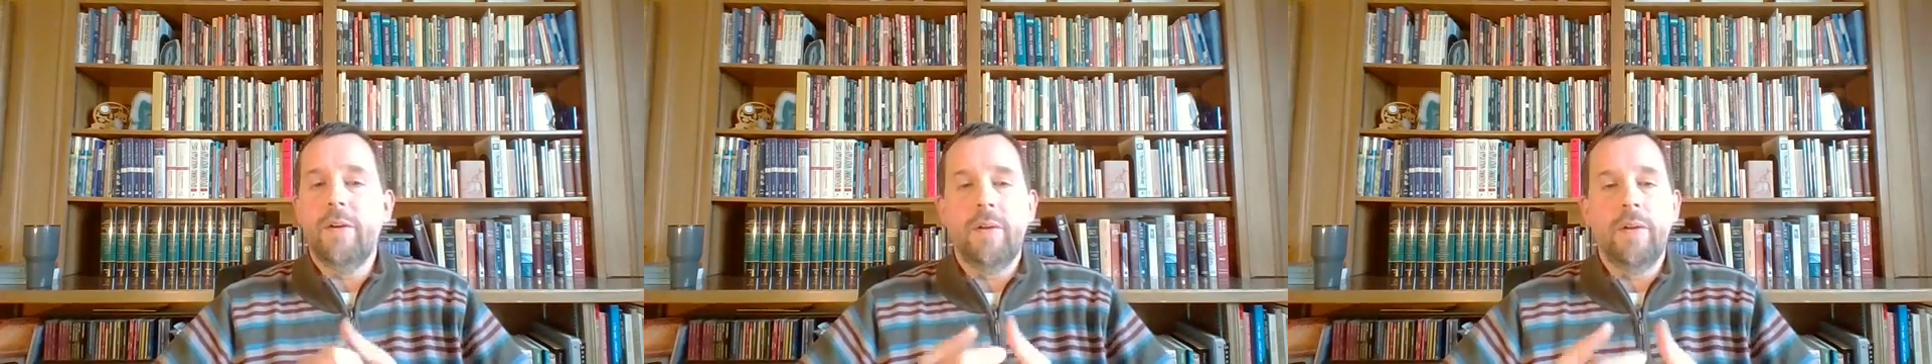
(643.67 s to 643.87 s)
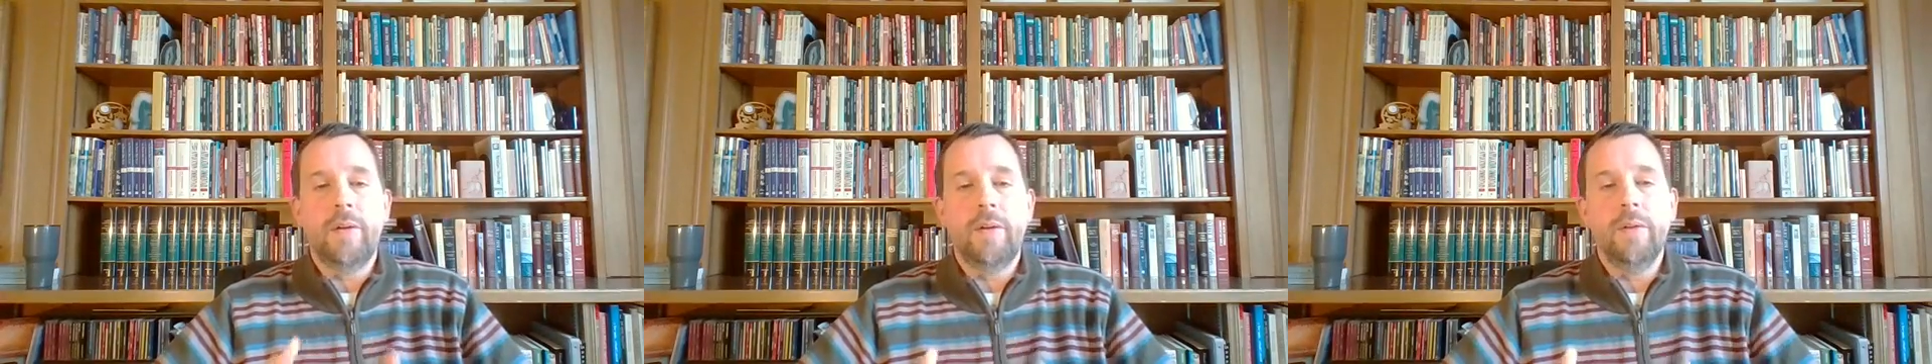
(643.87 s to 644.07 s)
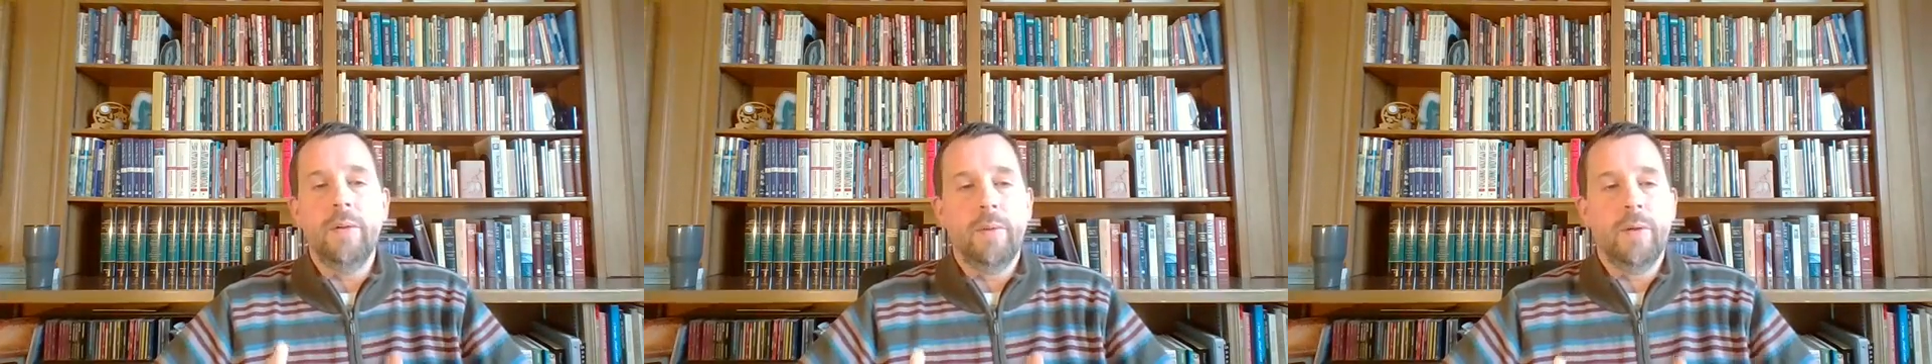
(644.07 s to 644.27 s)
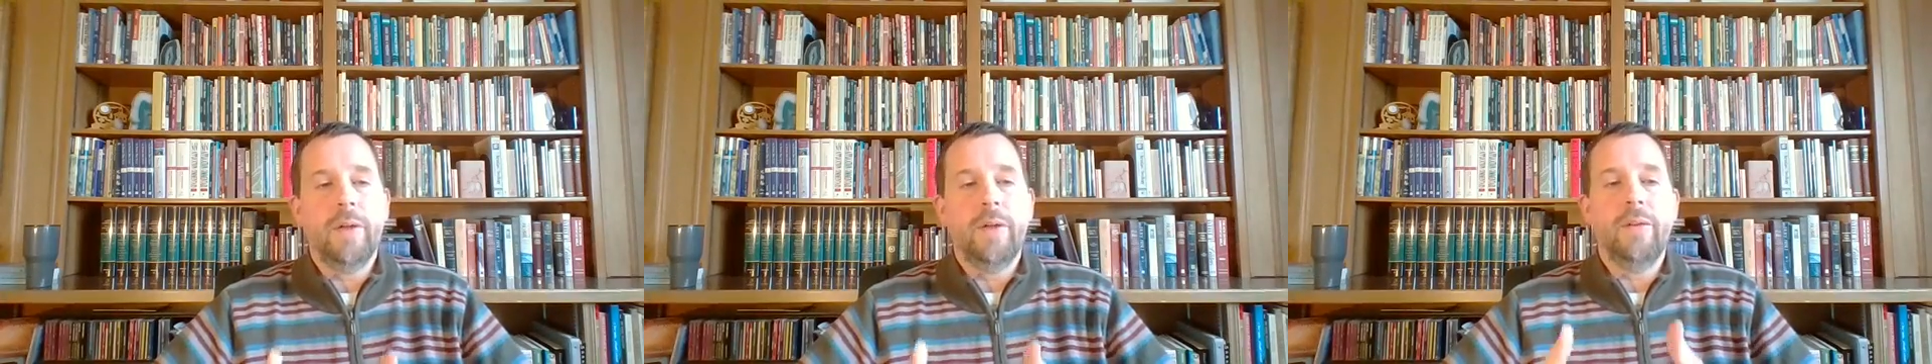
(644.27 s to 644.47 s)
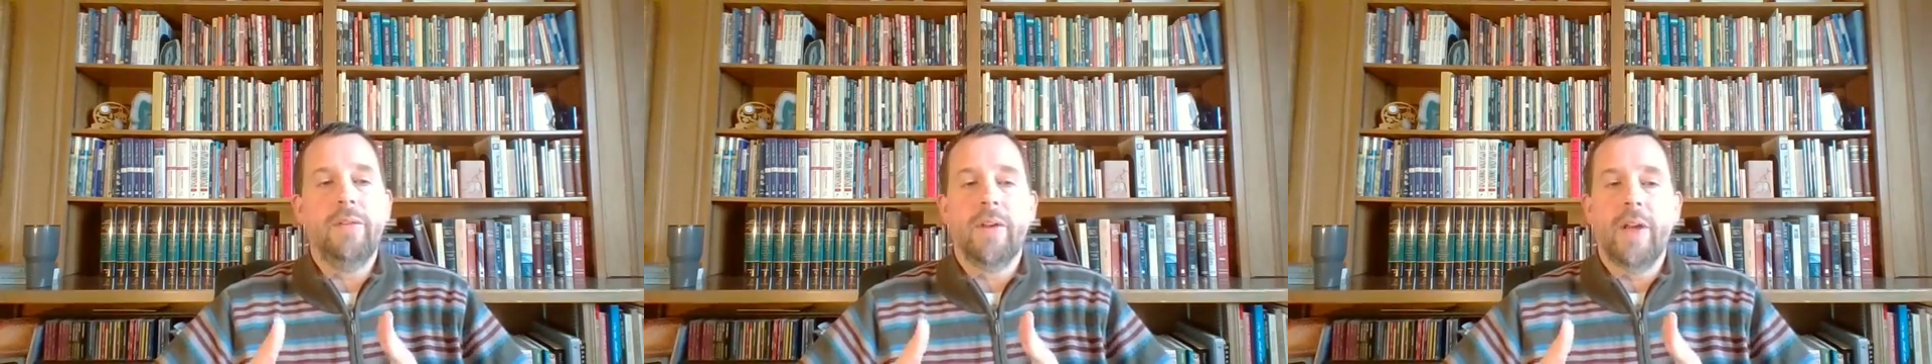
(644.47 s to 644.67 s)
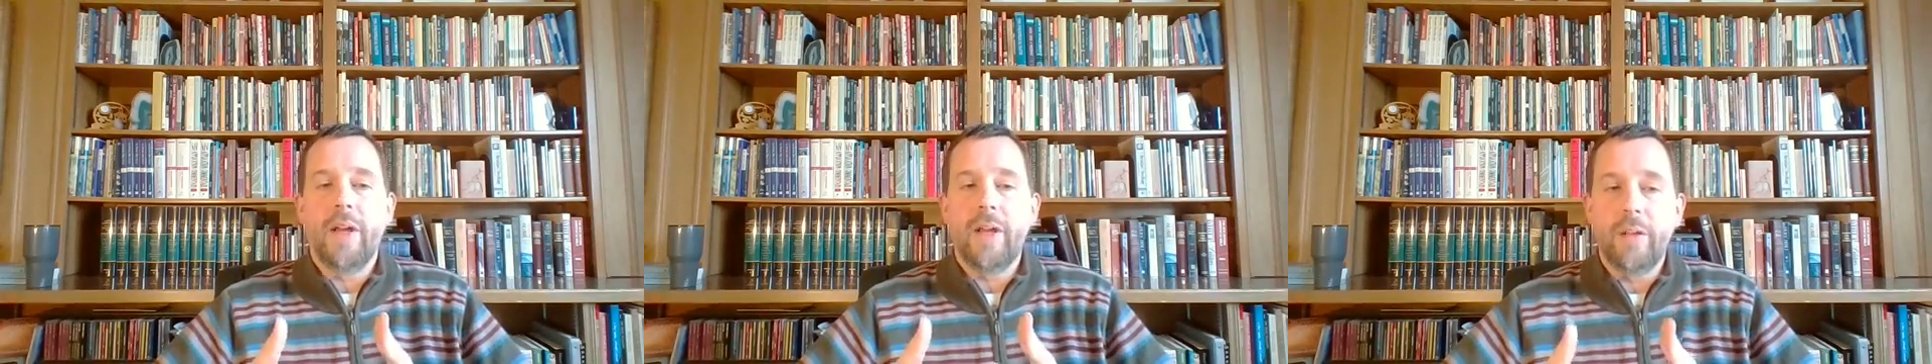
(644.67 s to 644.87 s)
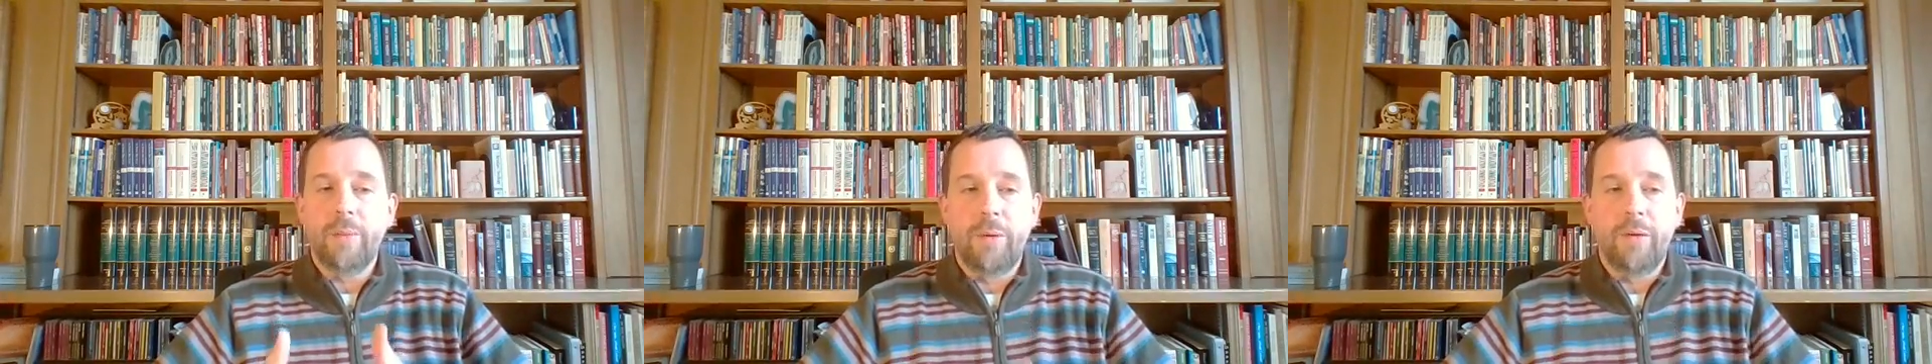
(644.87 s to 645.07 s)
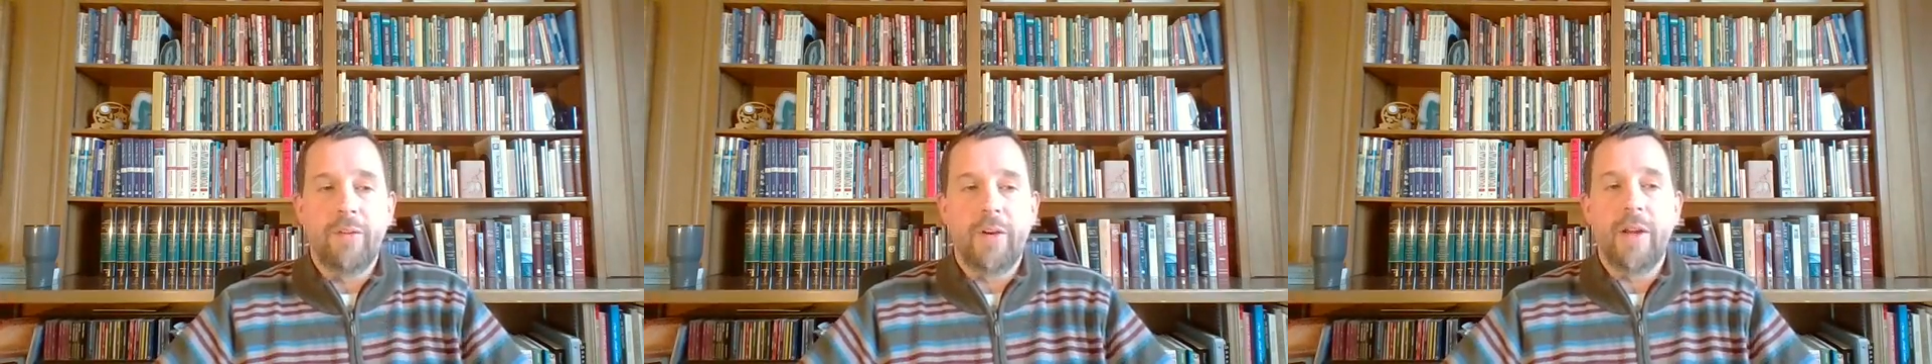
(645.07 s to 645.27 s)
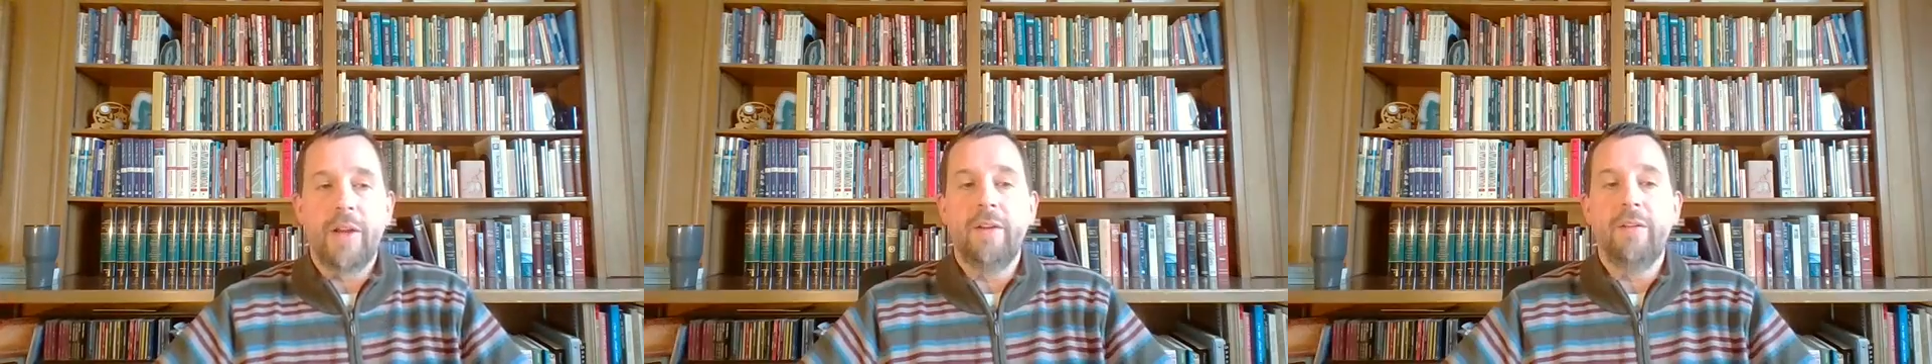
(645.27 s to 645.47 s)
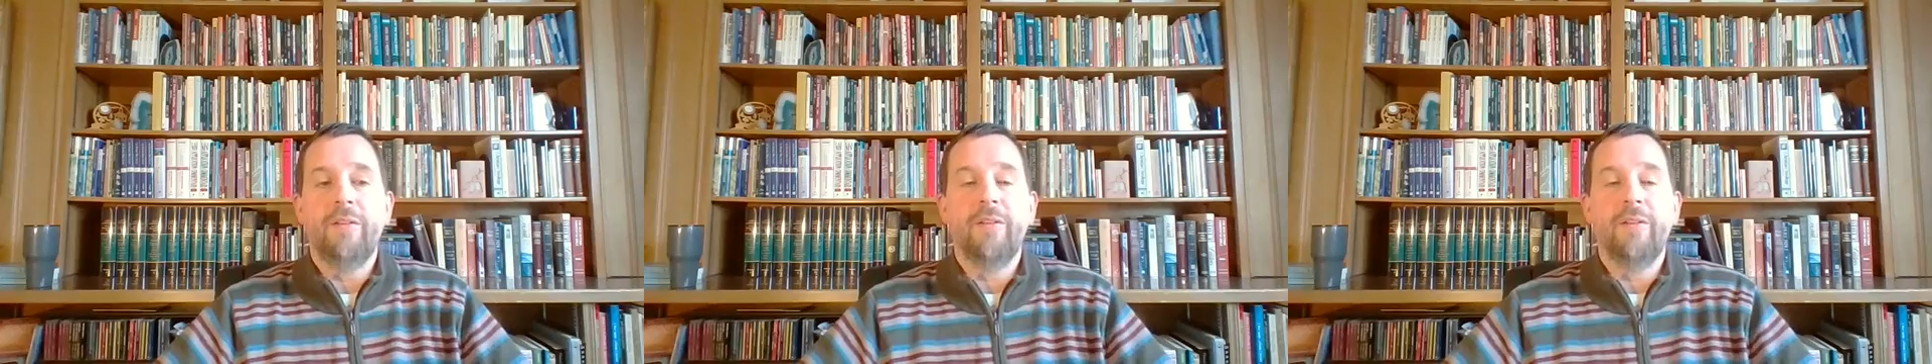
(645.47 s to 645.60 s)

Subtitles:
all the ways God had provided